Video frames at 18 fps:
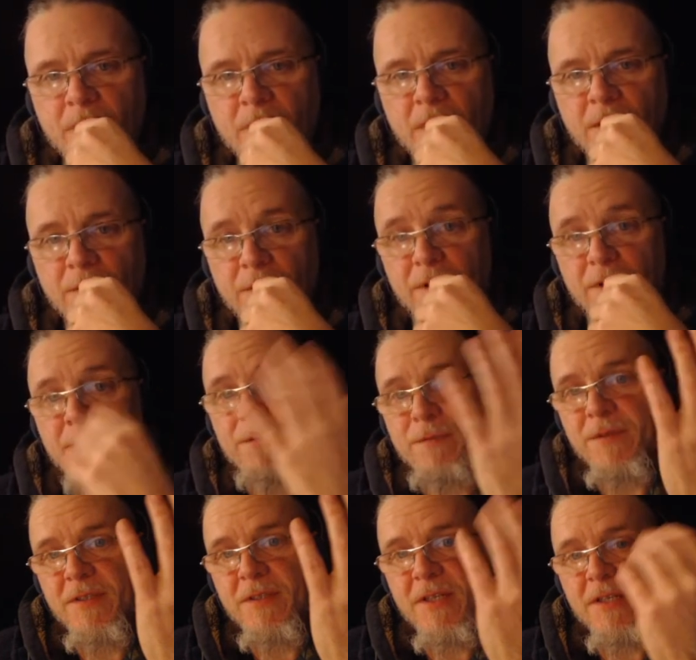You're either
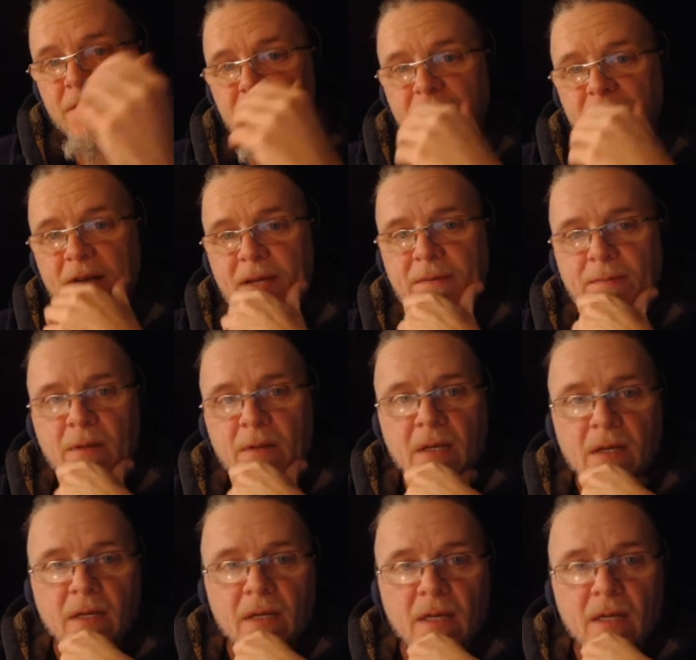fatigued or not.
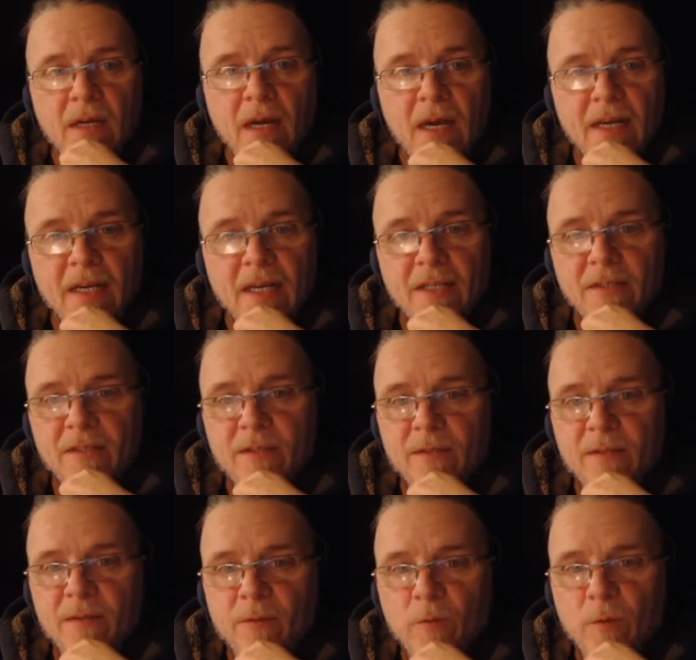I
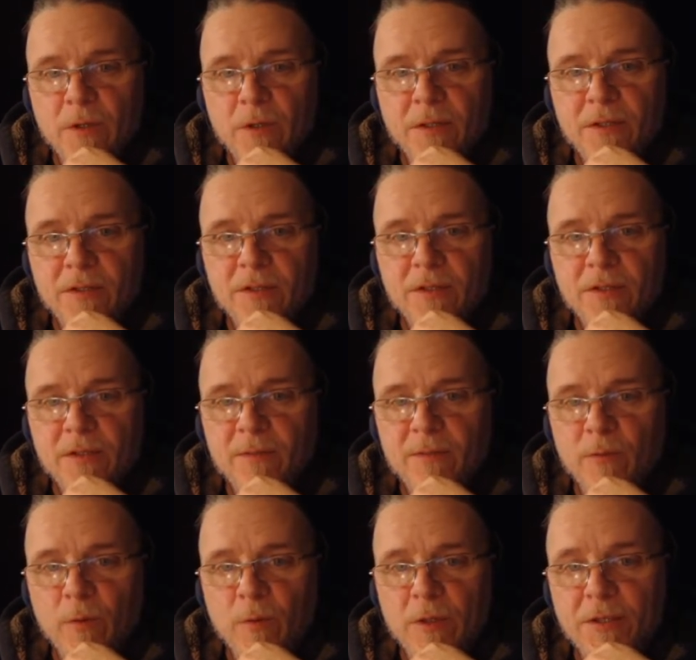guess the
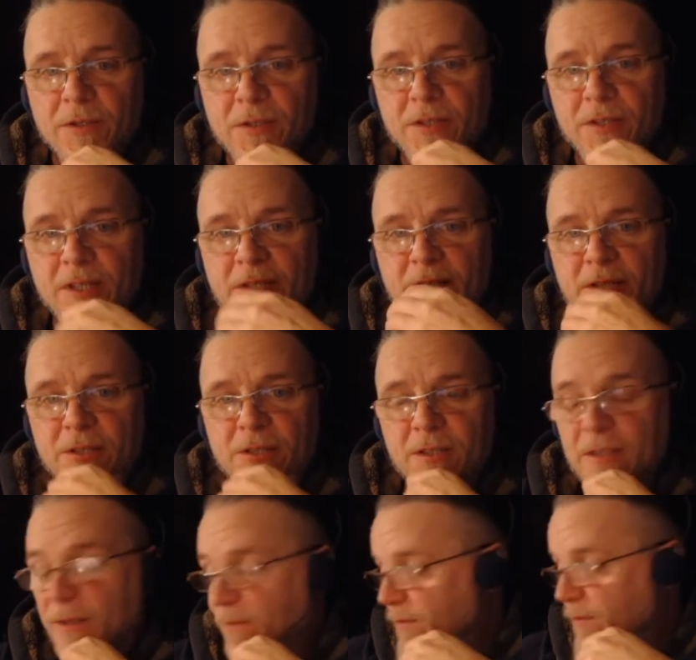worser
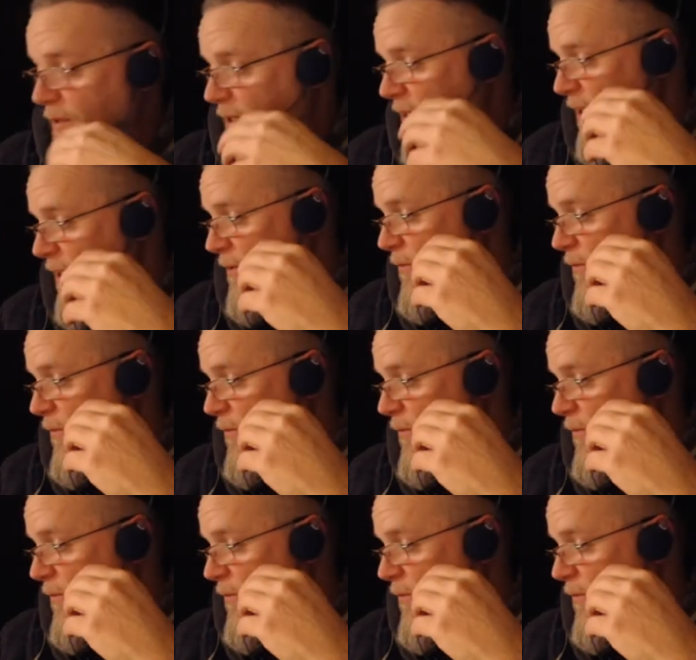condition than fatigued